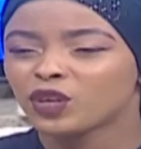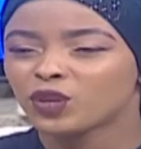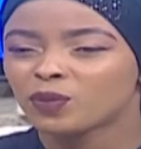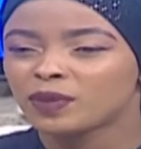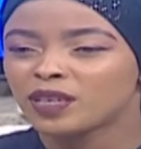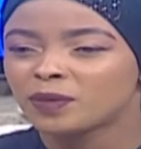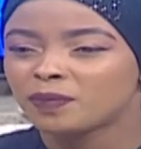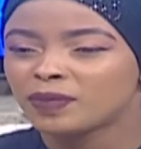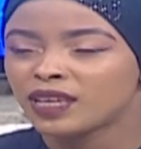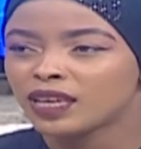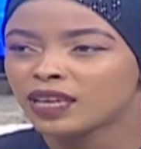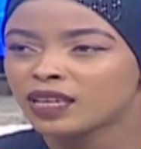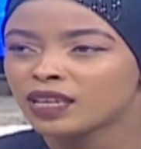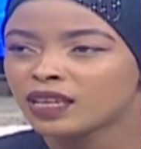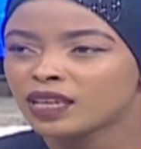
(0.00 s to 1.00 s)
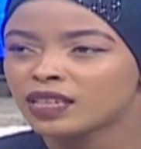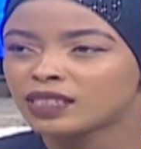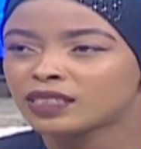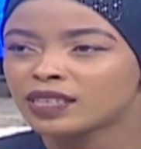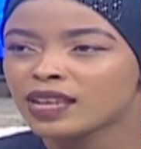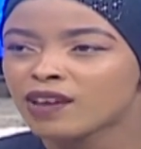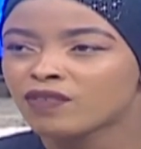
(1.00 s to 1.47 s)
human being,
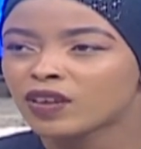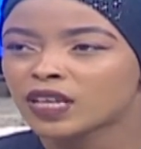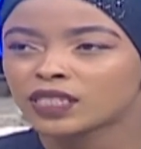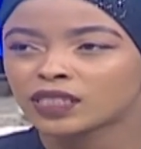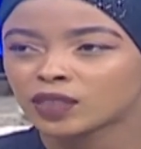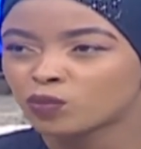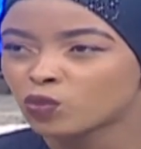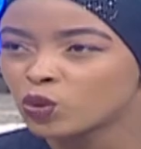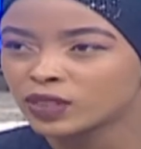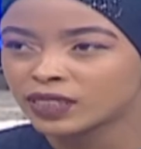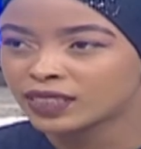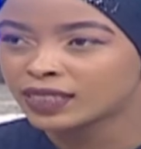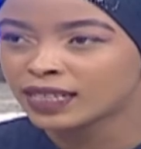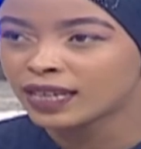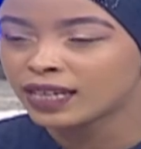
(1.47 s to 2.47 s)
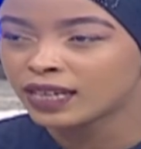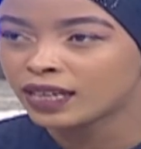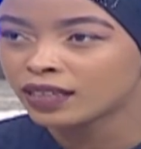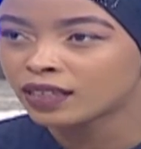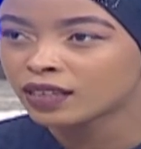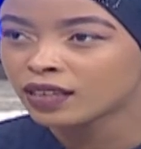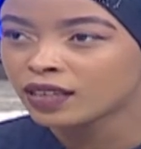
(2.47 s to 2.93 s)
it's never a smooth
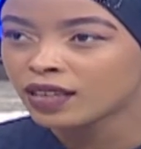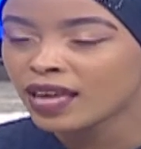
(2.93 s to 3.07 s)
sailing.